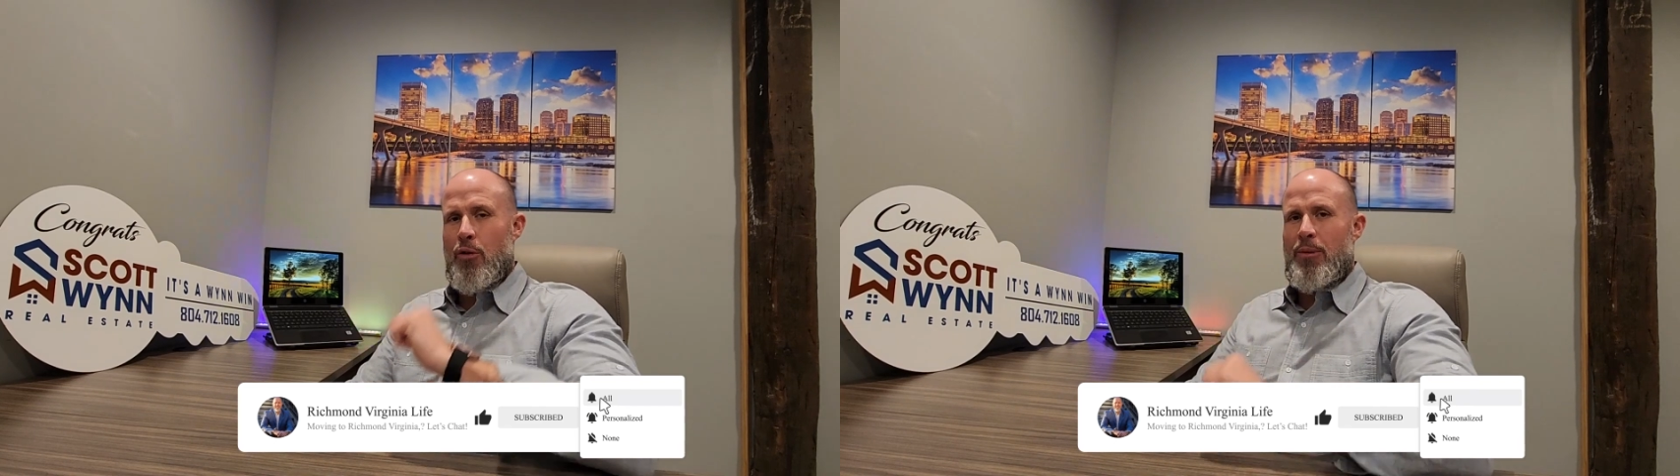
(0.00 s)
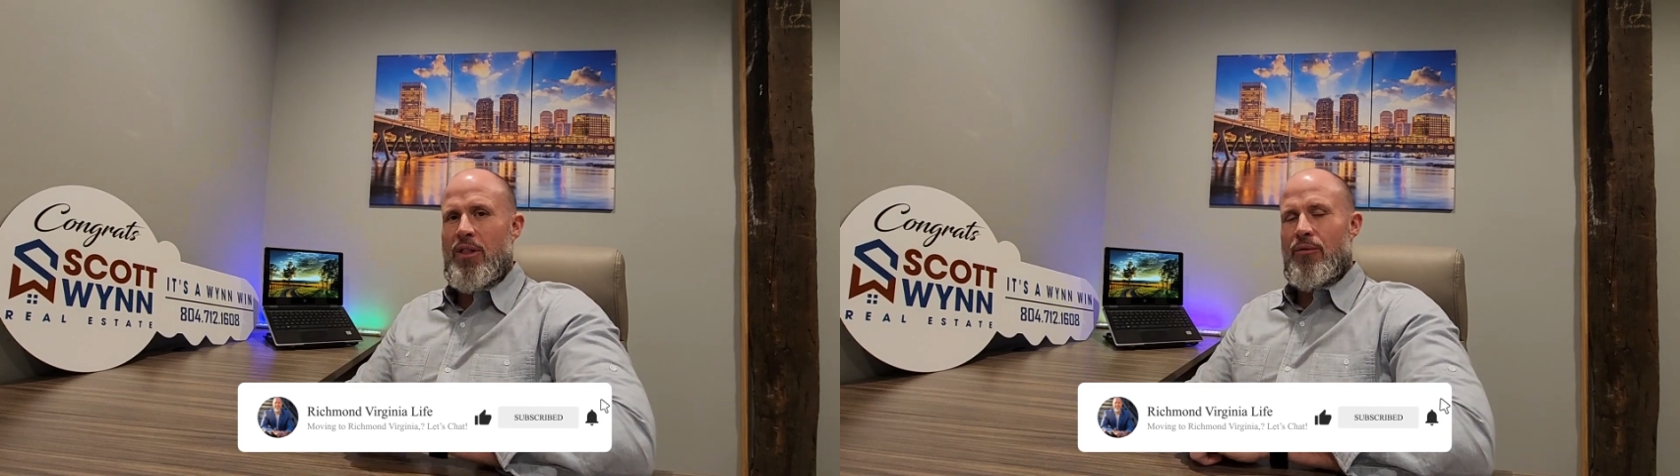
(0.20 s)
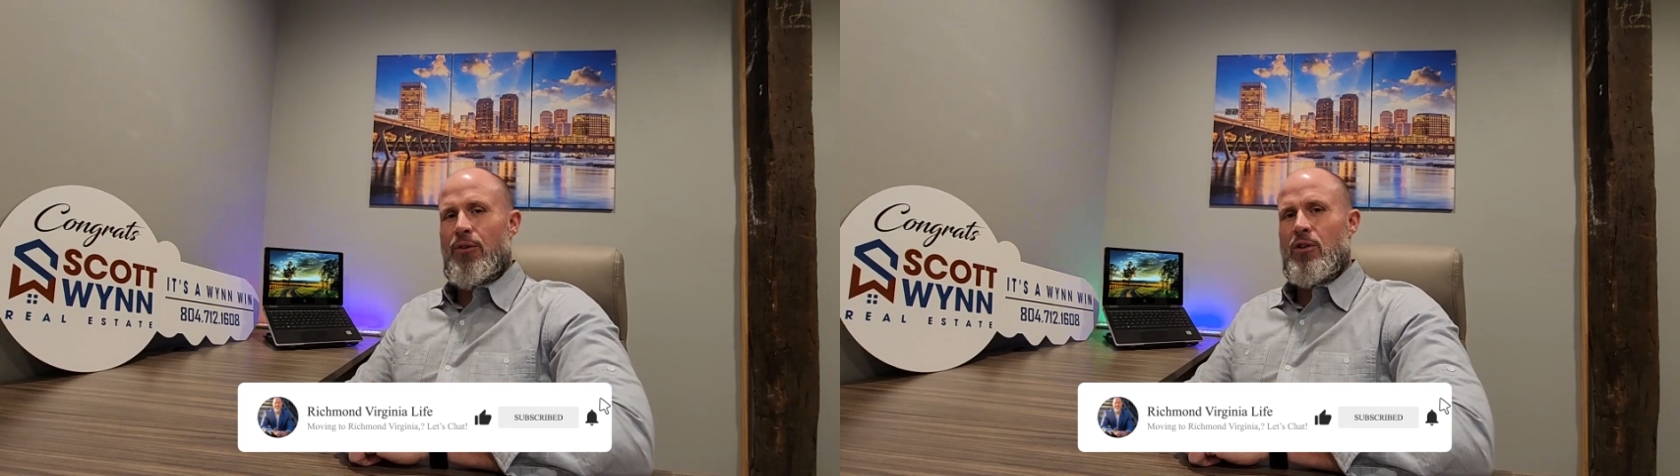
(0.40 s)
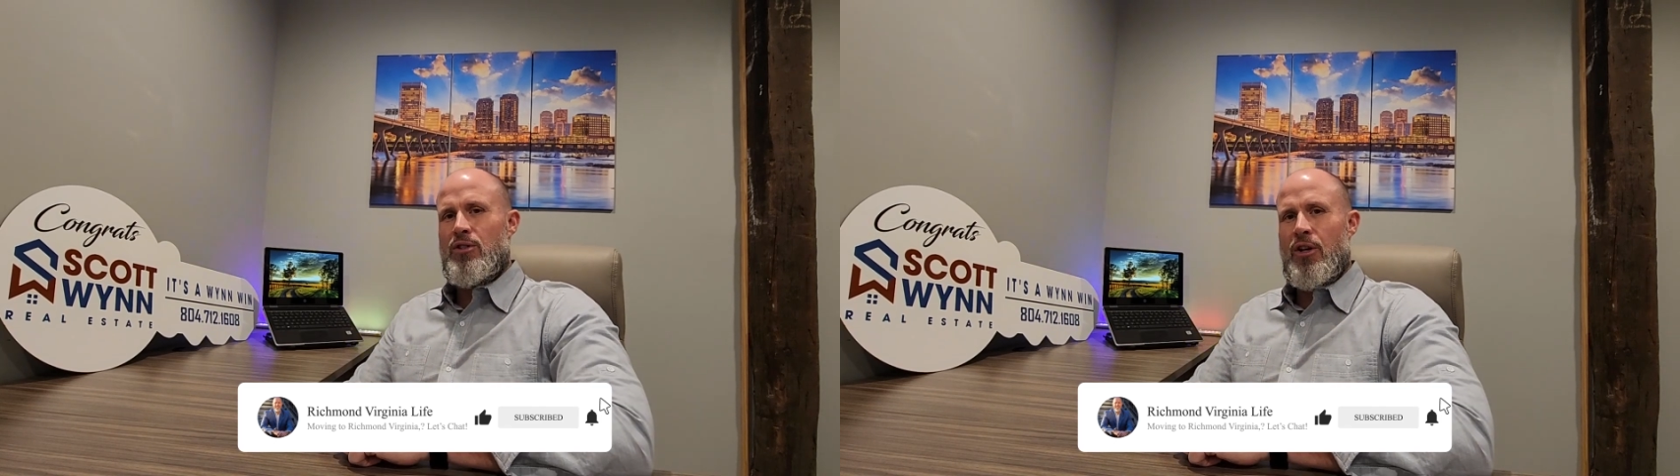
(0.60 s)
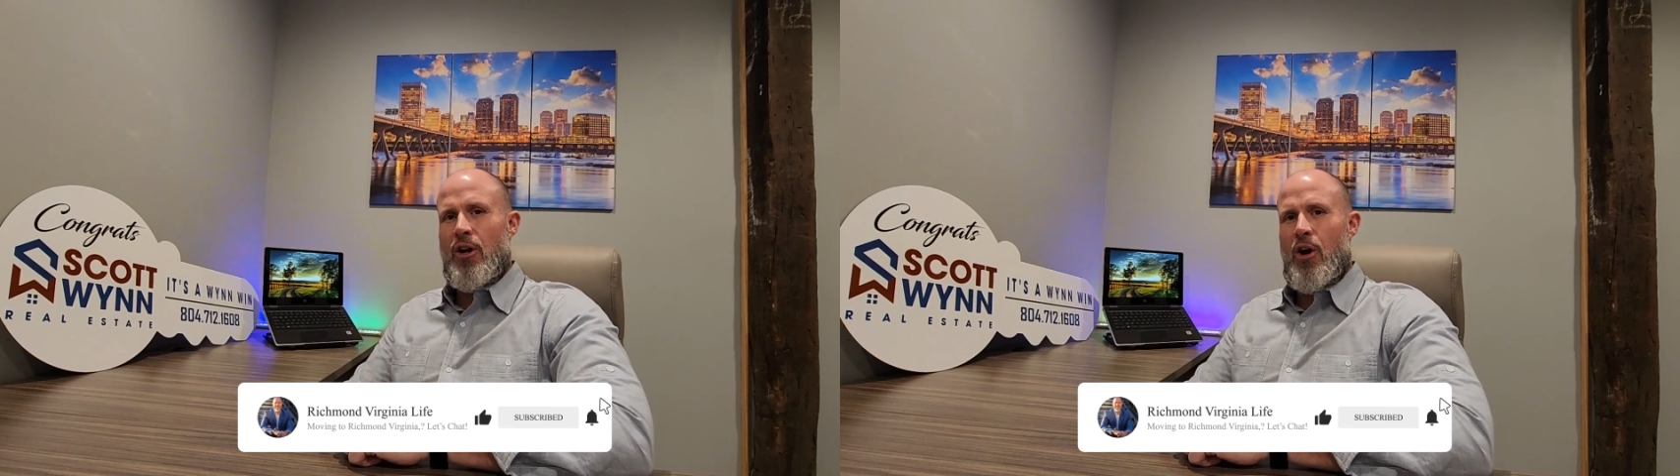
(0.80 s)
be the
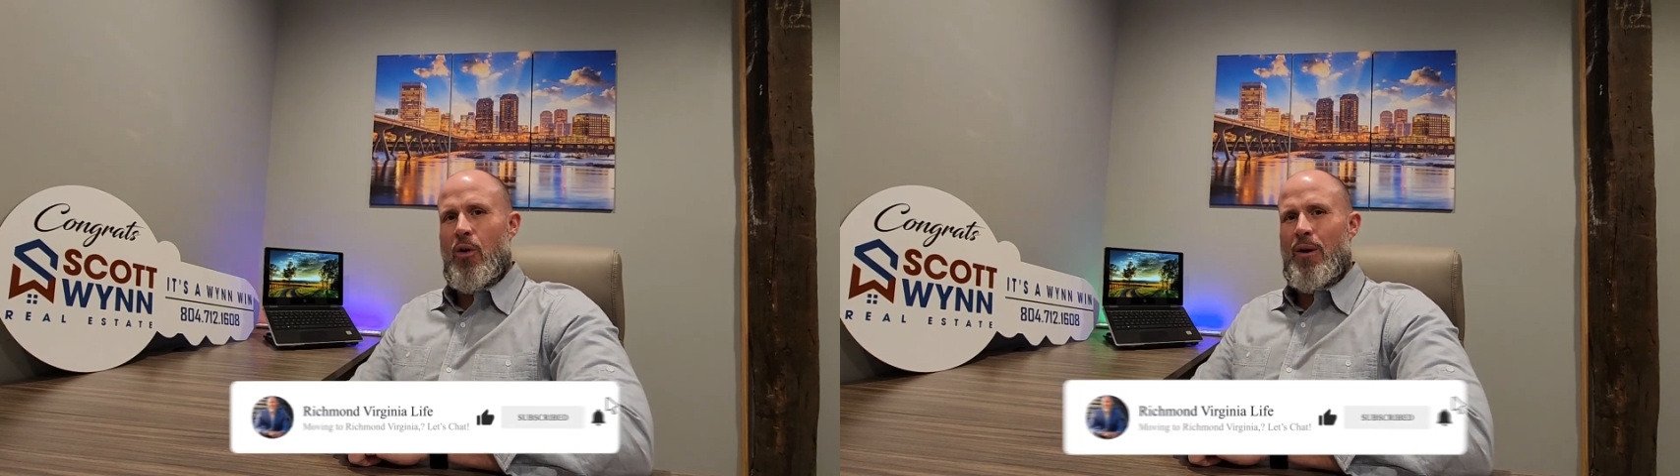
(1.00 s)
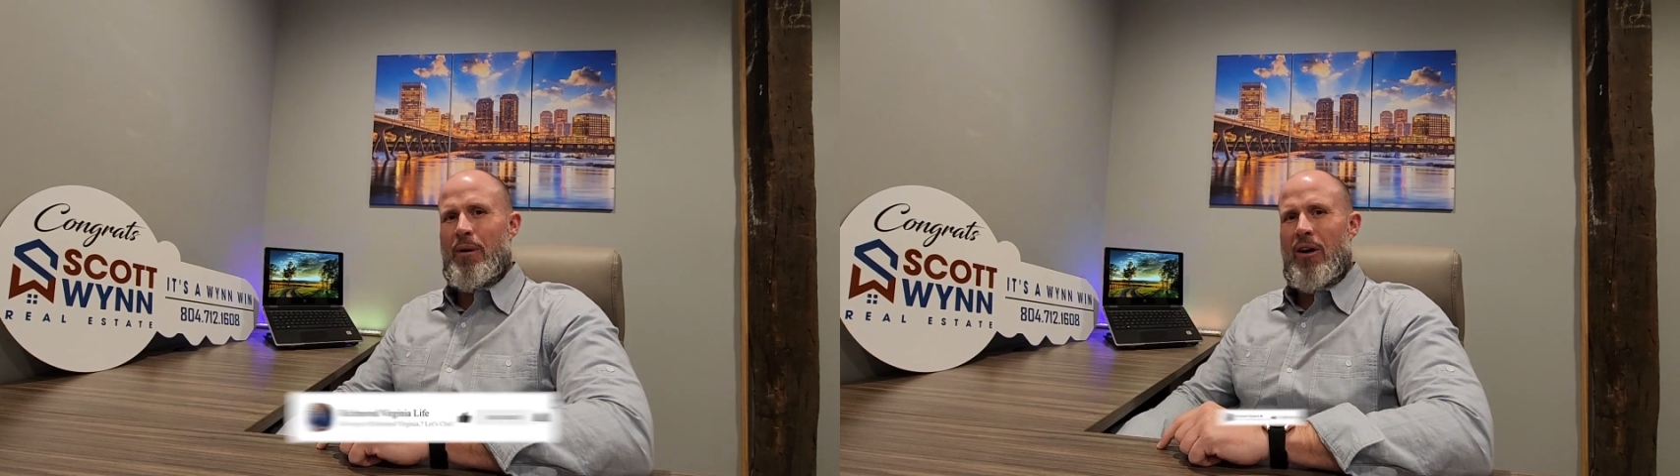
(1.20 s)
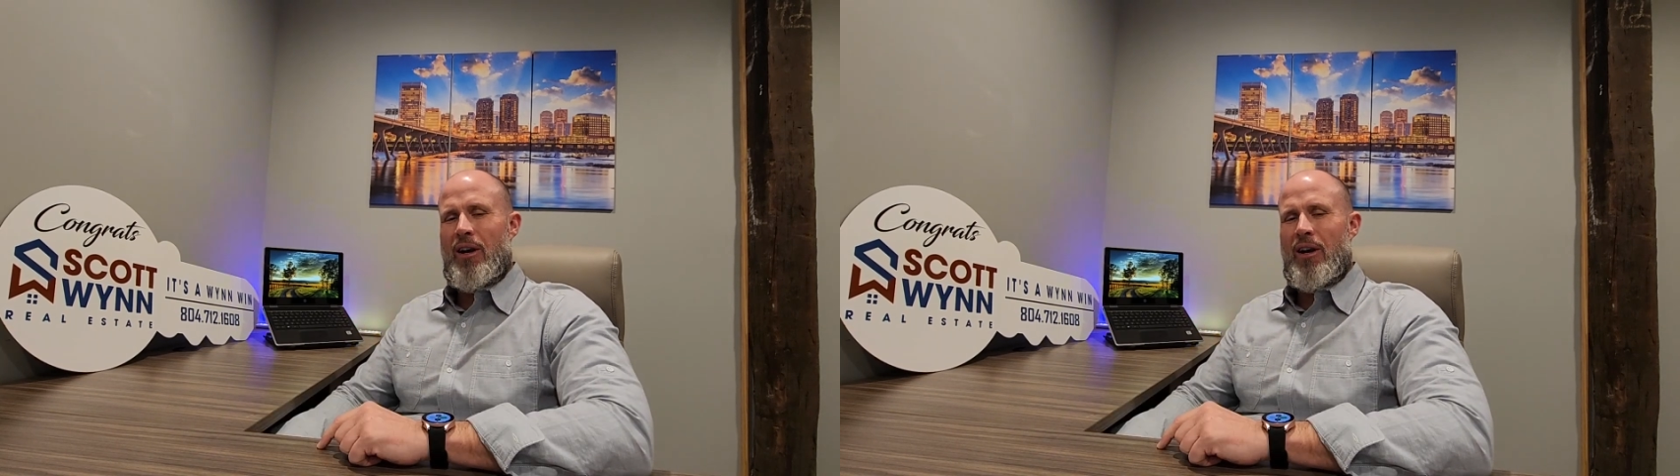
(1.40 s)
first to know about